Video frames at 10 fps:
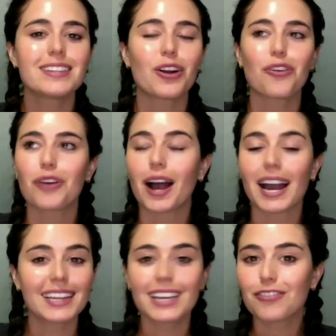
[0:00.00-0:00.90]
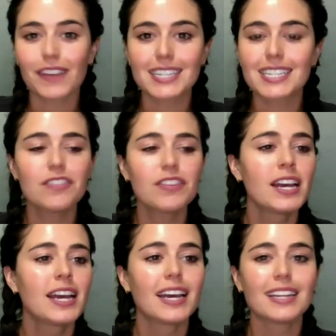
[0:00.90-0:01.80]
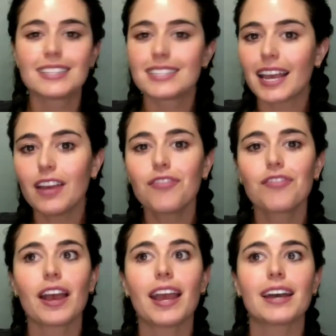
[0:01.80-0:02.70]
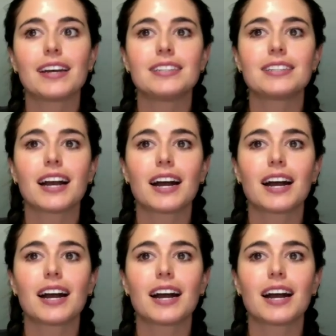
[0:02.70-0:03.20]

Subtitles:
that are highly effective and safe and